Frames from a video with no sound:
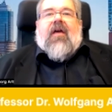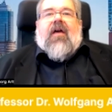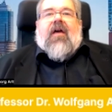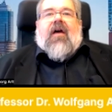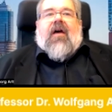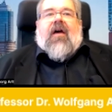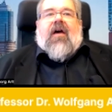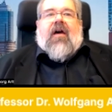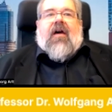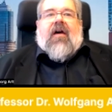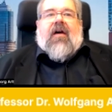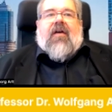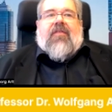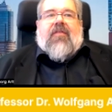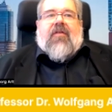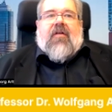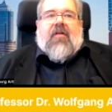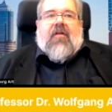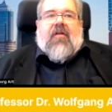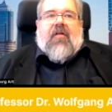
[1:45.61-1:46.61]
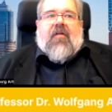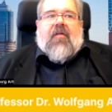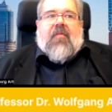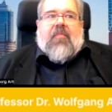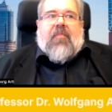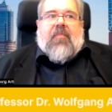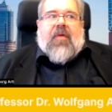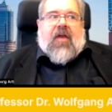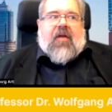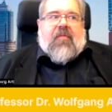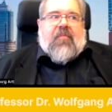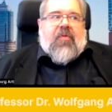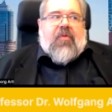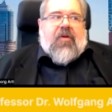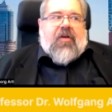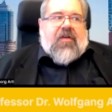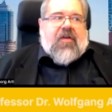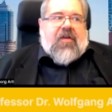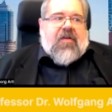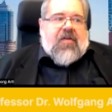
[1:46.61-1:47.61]
the big
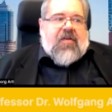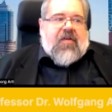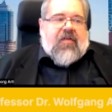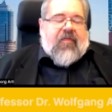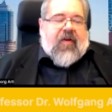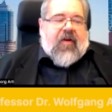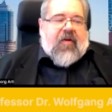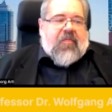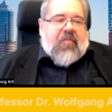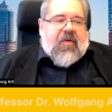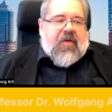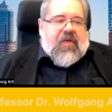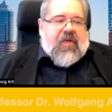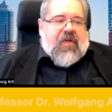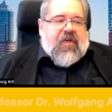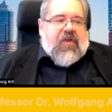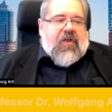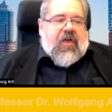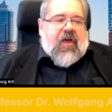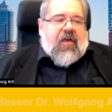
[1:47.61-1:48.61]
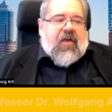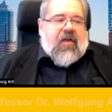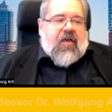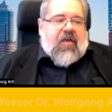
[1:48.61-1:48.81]
political developments in China.